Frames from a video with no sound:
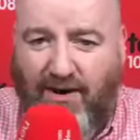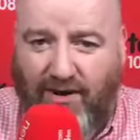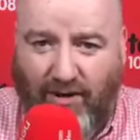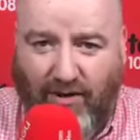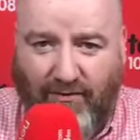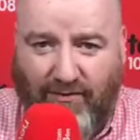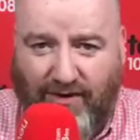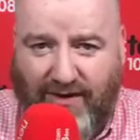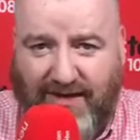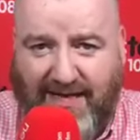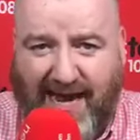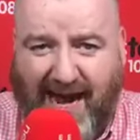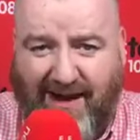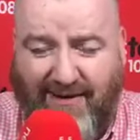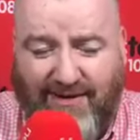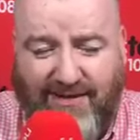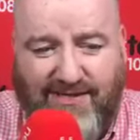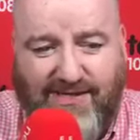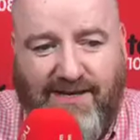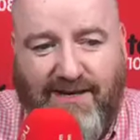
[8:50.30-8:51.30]
over
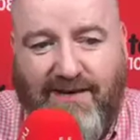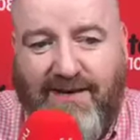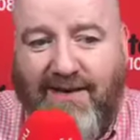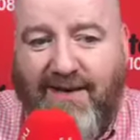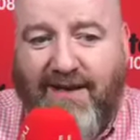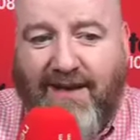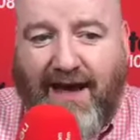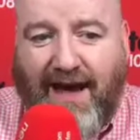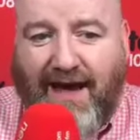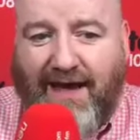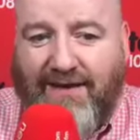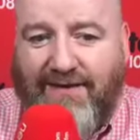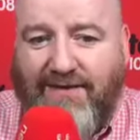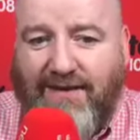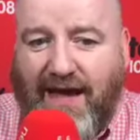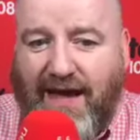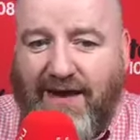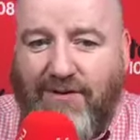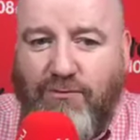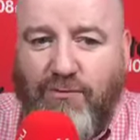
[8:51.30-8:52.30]
carrots. And
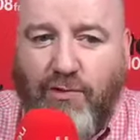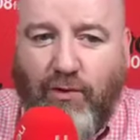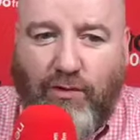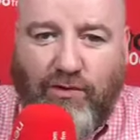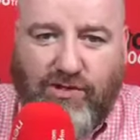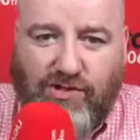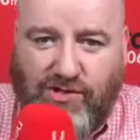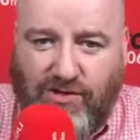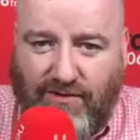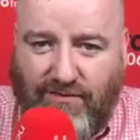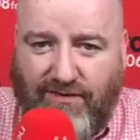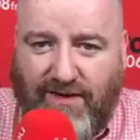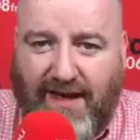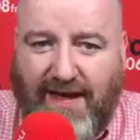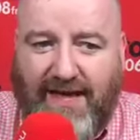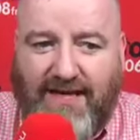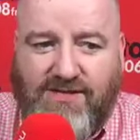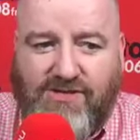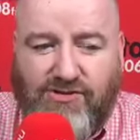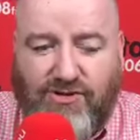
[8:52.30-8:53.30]
roast your
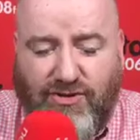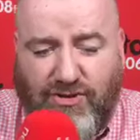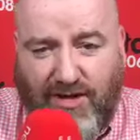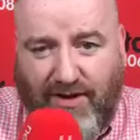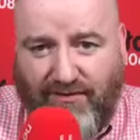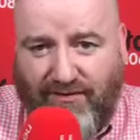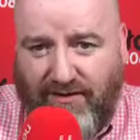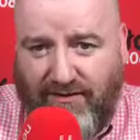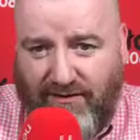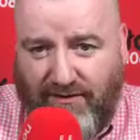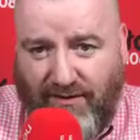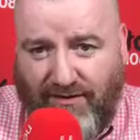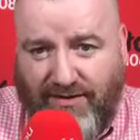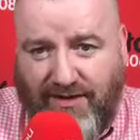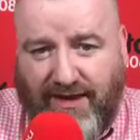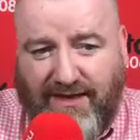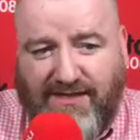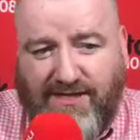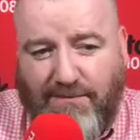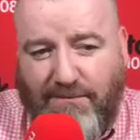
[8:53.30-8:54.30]
veg and do different little
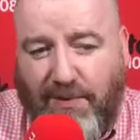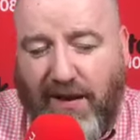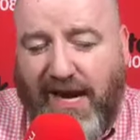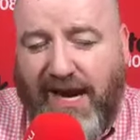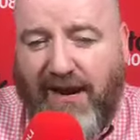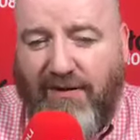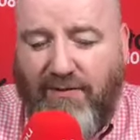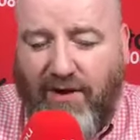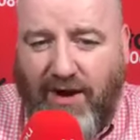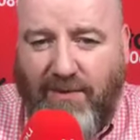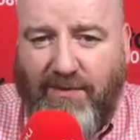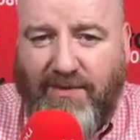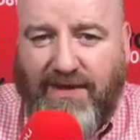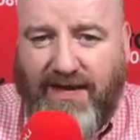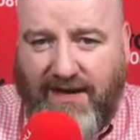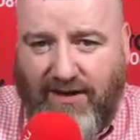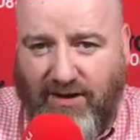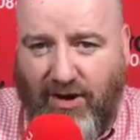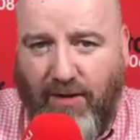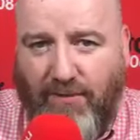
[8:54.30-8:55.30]
things and play around with
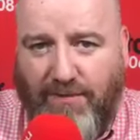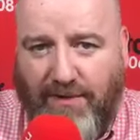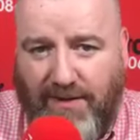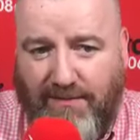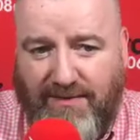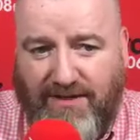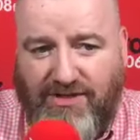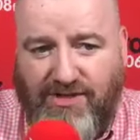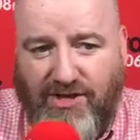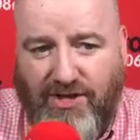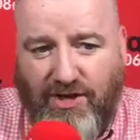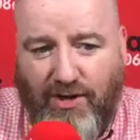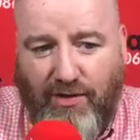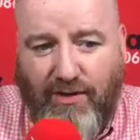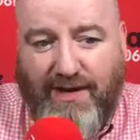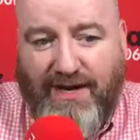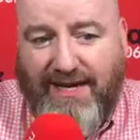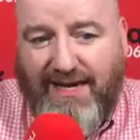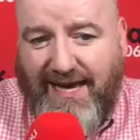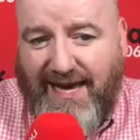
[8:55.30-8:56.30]
the accompaniments, you know.
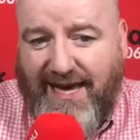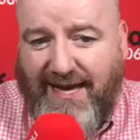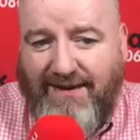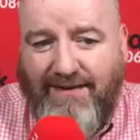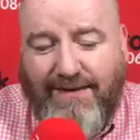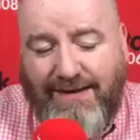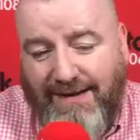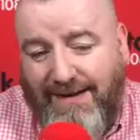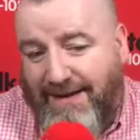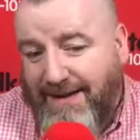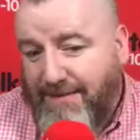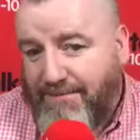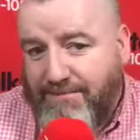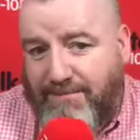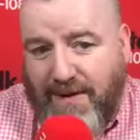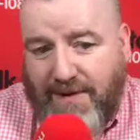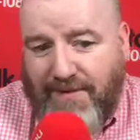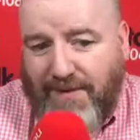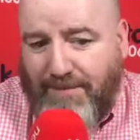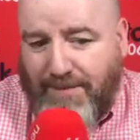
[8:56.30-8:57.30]
And again,
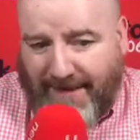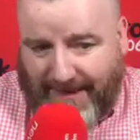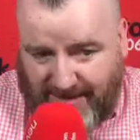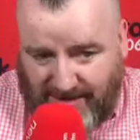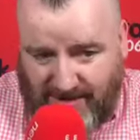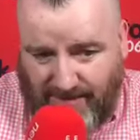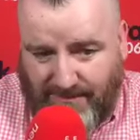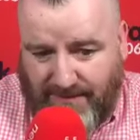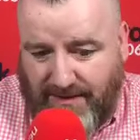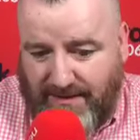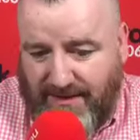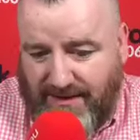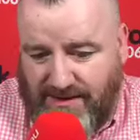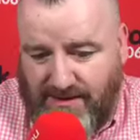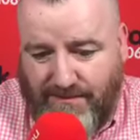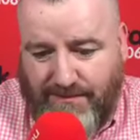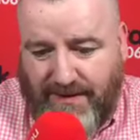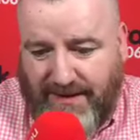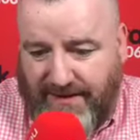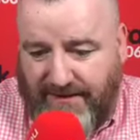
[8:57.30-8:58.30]
maybe pick something that's
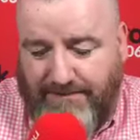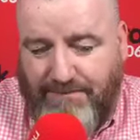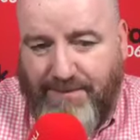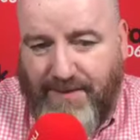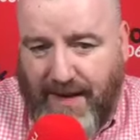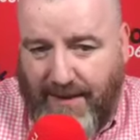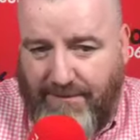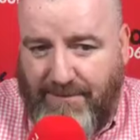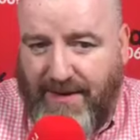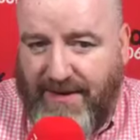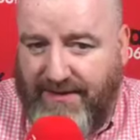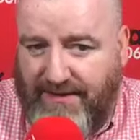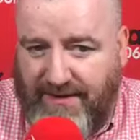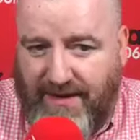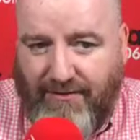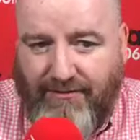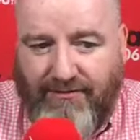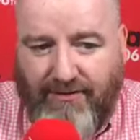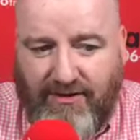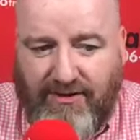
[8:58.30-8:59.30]
a bit
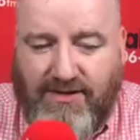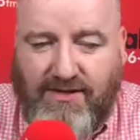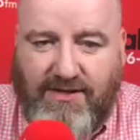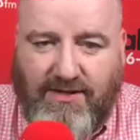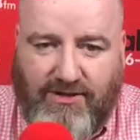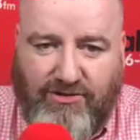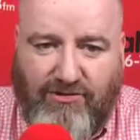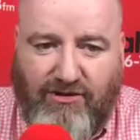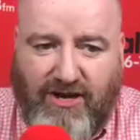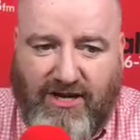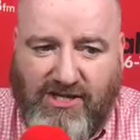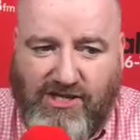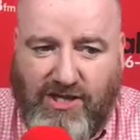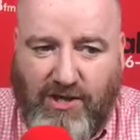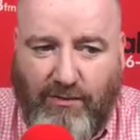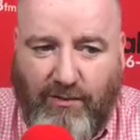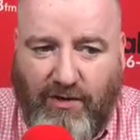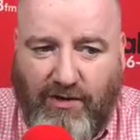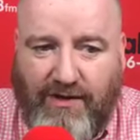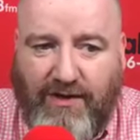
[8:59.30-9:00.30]
different to the
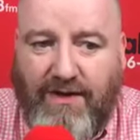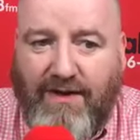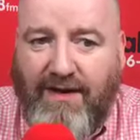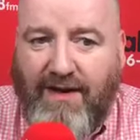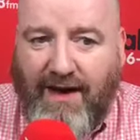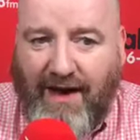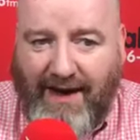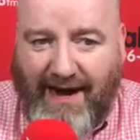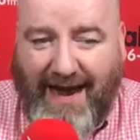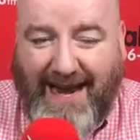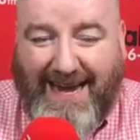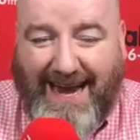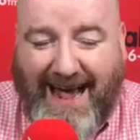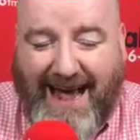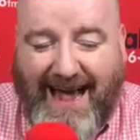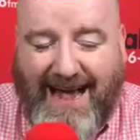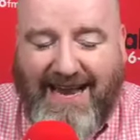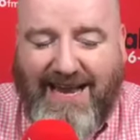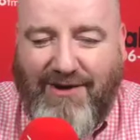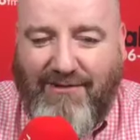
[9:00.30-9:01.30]
traditional one. And I'd
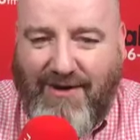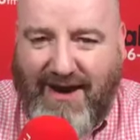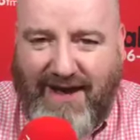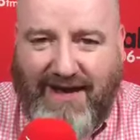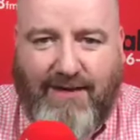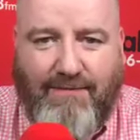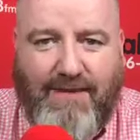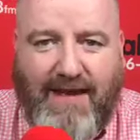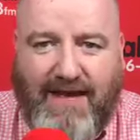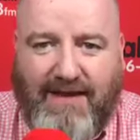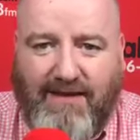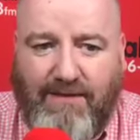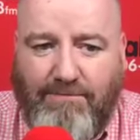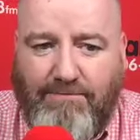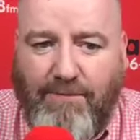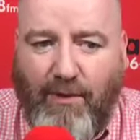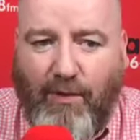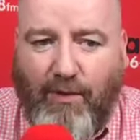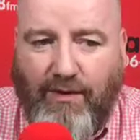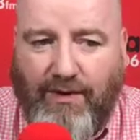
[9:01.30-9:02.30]
highly recommend a
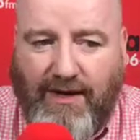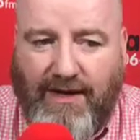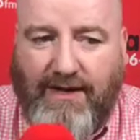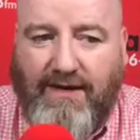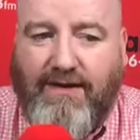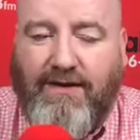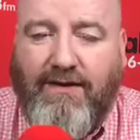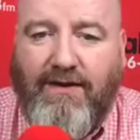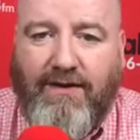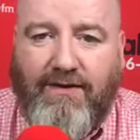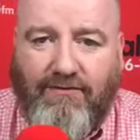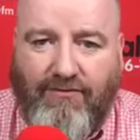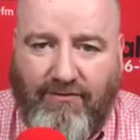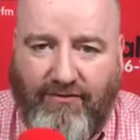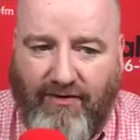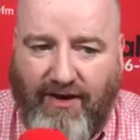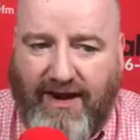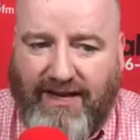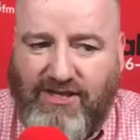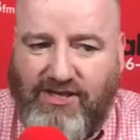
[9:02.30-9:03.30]
bone-in,
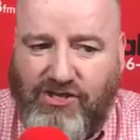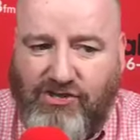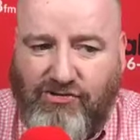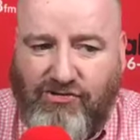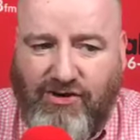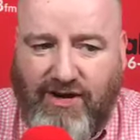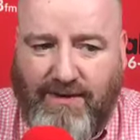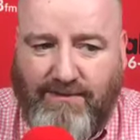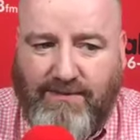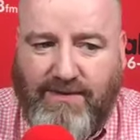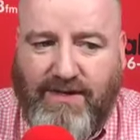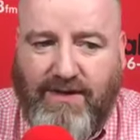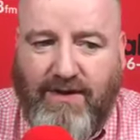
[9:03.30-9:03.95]
French-trimmed